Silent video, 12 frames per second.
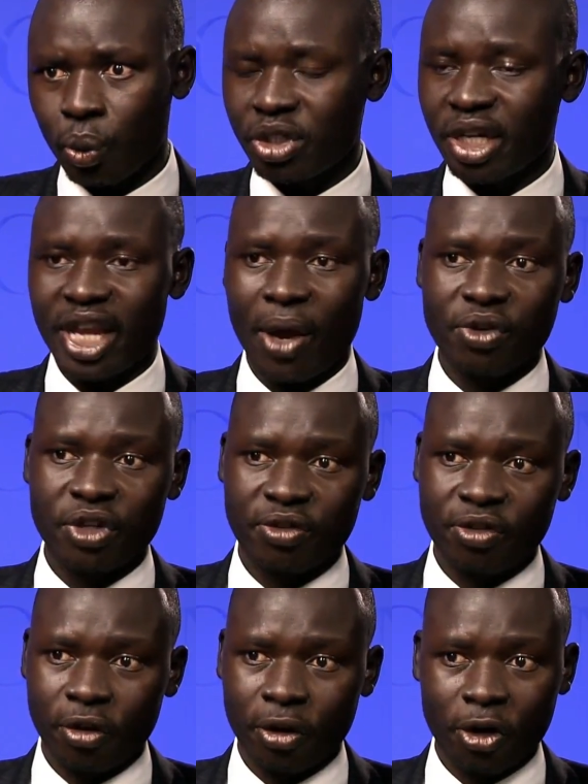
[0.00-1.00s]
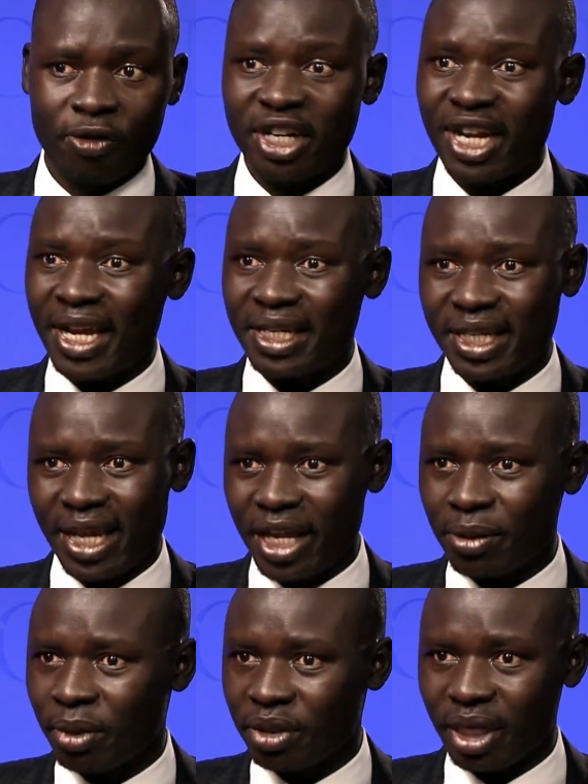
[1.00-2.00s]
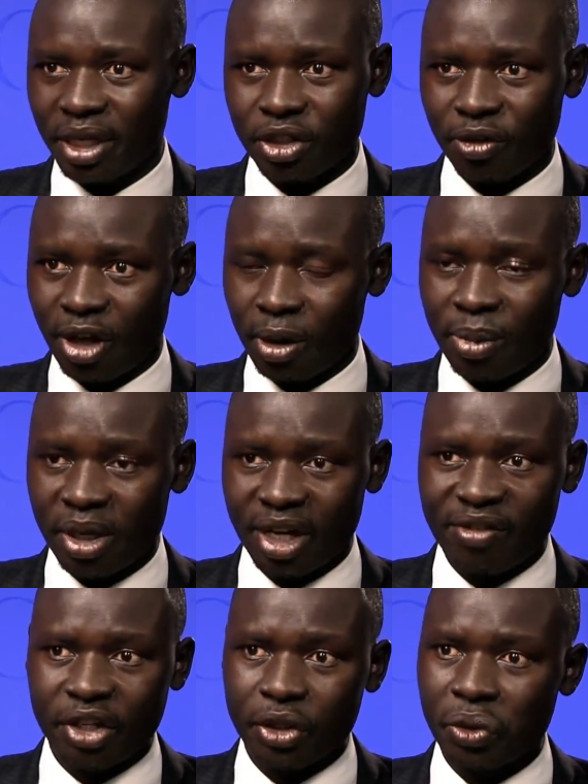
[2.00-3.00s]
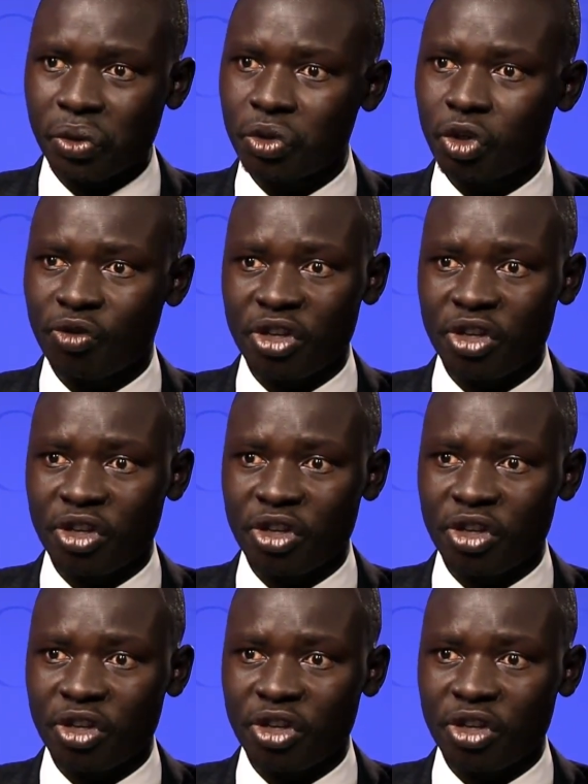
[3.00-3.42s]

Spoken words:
which accounted for over 98% of government revenues,